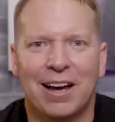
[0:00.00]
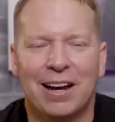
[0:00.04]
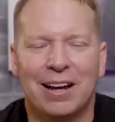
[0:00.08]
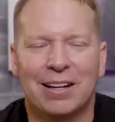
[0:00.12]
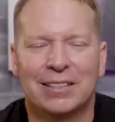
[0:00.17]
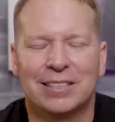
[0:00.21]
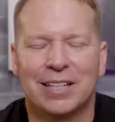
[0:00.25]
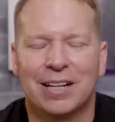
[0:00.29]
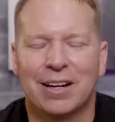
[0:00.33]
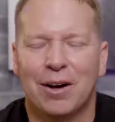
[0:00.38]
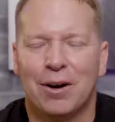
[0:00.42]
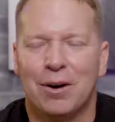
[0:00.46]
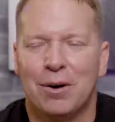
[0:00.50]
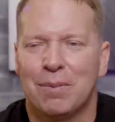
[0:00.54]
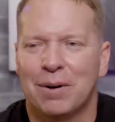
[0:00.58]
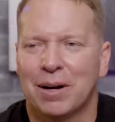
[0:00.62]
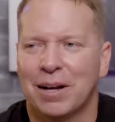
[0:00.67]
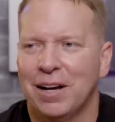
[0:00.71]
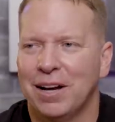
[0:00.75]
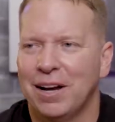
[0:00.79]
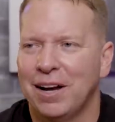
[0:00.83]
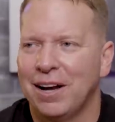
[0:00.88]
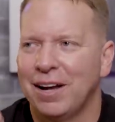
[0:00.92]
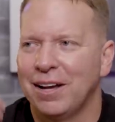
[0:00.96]
And I was like, oh
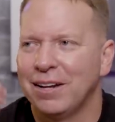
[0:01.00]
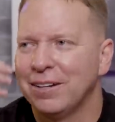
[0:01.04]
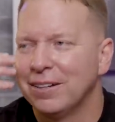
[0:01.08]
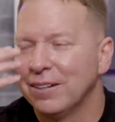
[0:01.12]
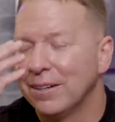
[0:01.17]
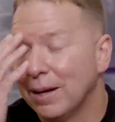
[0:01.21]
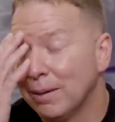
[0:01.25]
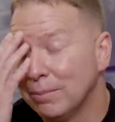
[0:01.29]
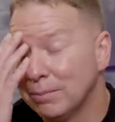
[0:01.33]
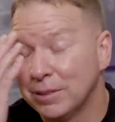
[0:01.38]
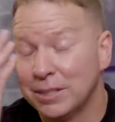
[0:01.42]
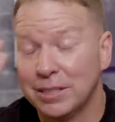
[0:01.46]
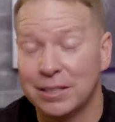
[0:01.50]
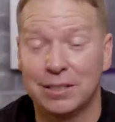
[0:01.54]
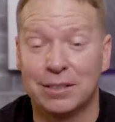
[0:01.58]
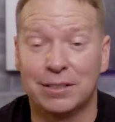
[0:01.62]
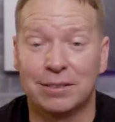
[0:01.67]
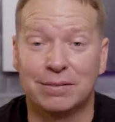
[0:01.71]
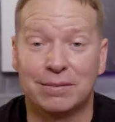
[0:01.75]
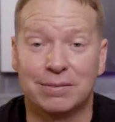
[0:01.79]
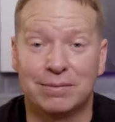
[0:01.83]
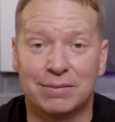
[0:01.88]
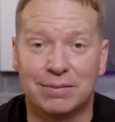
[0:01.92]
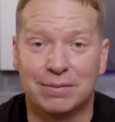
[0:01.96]
my God, I'm sitting
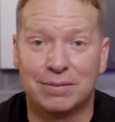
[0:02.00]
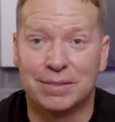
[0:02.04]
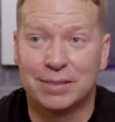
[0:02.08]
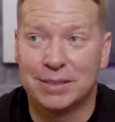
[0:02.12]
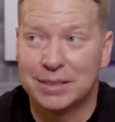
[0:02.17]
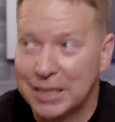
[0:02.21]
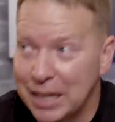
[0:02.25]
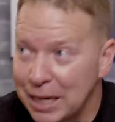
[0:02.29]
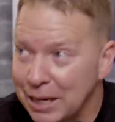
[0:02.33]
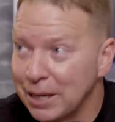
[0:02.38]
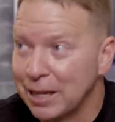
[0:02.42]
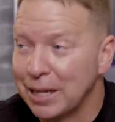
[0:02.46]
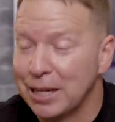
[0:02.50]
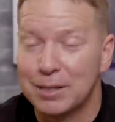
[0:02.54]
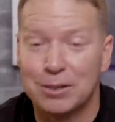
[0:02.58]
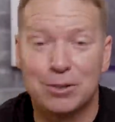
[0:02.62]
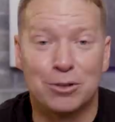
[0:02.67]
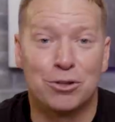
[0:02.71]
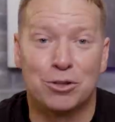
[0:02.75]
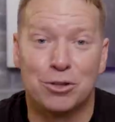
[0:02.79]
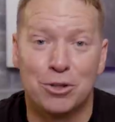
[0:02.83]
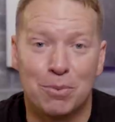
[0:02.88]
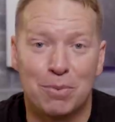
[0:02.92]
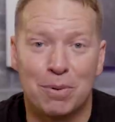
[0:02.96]
here saying kids
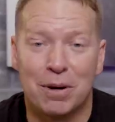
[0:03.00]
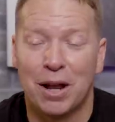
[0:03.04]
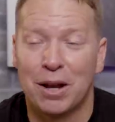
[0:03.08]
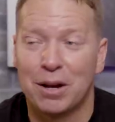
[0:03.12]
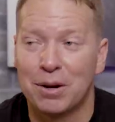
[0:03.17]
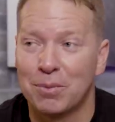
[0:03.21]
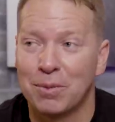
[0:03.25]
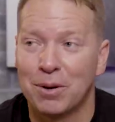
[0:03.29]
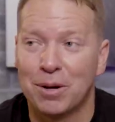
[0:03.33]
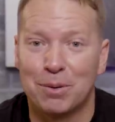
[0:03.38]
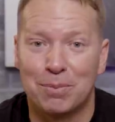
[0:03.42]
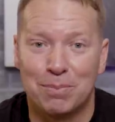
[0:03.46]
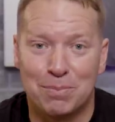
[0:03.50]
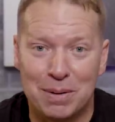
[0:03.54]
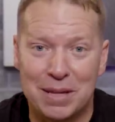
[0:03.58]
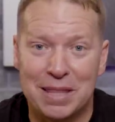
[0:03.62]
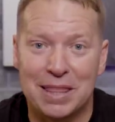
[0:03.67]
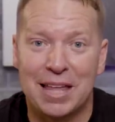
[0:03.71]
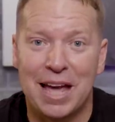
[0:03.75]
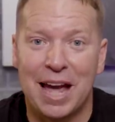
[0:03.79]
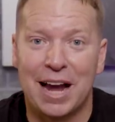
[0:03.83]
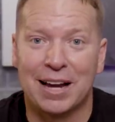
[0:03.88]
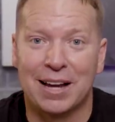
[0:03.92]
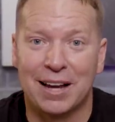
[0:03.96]
are stupid. I didn't want to be
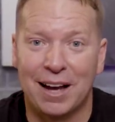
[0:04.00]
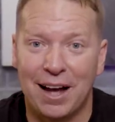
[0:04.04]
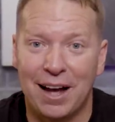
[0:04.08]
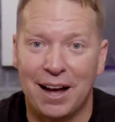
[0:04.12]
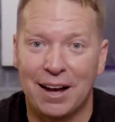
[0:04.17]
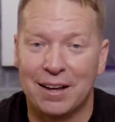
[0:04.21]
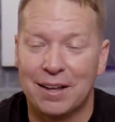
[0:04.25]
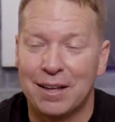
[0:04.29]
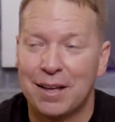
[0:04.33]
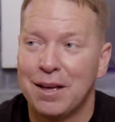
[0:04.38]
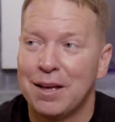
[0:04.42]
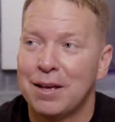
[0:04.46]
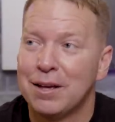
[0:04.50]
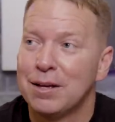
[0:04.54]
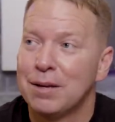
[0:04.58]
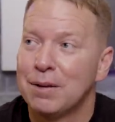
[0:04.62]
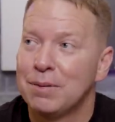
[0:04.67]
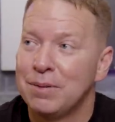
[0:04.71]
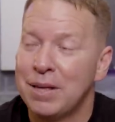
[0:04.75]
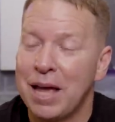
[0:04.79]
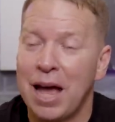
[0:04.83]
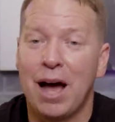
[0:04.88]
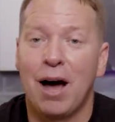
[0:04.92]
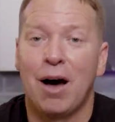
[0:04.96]
that guy.
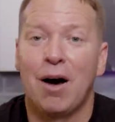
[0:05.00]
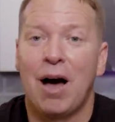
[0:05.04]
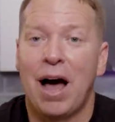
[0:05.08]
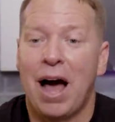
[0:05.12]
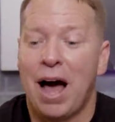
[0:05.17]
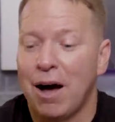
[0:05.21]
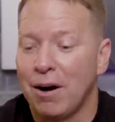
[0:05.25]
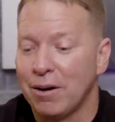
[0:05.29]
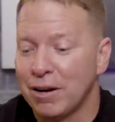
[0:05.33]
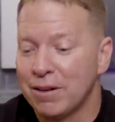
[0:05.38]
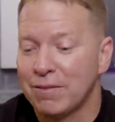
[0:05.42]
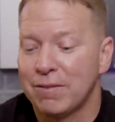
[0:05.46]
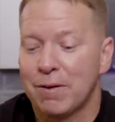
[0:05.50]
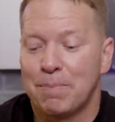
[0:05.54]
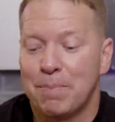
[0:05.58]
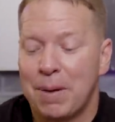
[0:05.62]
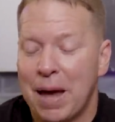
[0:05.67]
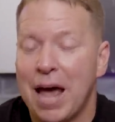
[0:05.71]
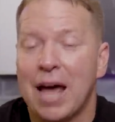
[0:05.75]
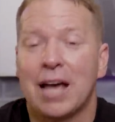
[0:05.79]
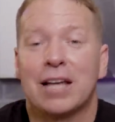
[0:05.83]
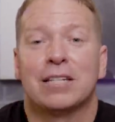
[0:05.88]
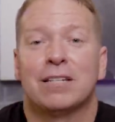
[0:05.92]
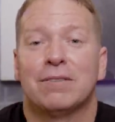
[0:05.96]
Now, I'll give a
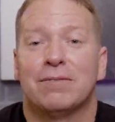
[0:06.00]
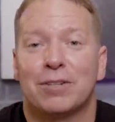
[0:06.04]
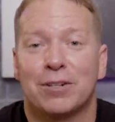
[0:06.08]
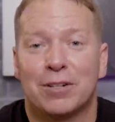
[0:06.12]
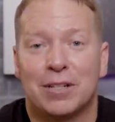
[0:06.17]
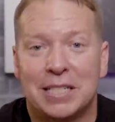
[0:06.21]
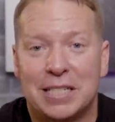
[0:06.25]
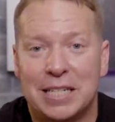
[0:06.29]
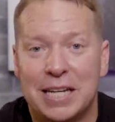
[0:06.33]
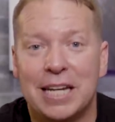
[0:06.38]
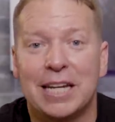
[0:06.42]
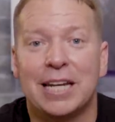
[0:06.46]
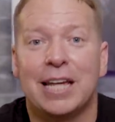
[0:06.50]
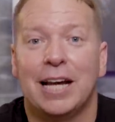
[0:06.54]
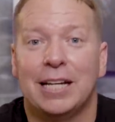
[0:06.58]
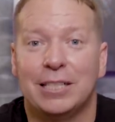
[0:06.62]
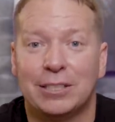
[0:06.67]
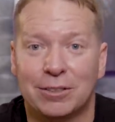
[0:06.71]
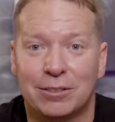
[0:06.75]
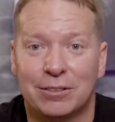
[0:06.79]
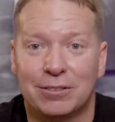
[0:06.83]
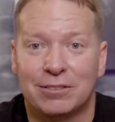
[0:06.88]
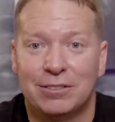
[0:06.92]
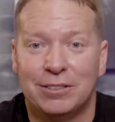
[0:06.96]
pass if you're a
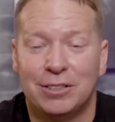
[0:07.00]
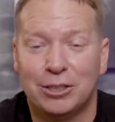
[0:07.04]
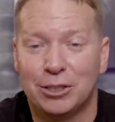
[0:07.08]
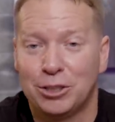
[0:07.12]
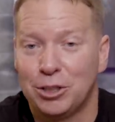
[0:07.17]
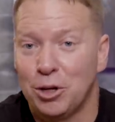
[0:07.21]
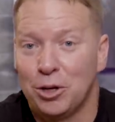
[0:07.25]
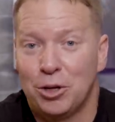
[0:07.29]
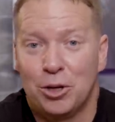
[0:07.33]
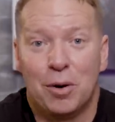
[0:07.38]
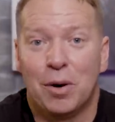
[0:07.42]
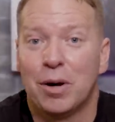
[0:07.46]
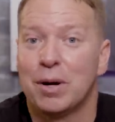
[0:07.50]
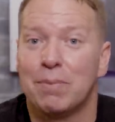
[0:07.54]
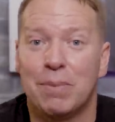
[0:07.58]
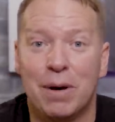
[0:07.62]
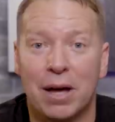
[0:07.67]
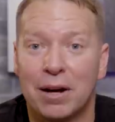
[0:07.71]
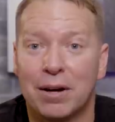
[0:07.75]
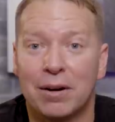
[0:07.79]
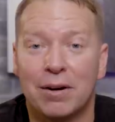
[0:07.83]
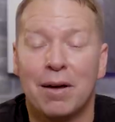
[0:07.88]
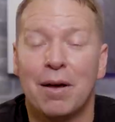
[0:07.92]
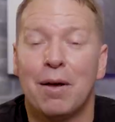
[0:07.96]
teenager. You just don't know any
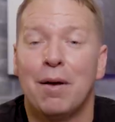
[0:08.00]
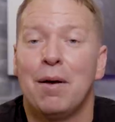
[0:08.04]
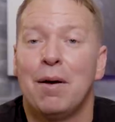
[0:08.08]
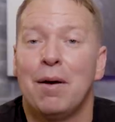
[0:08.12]
better.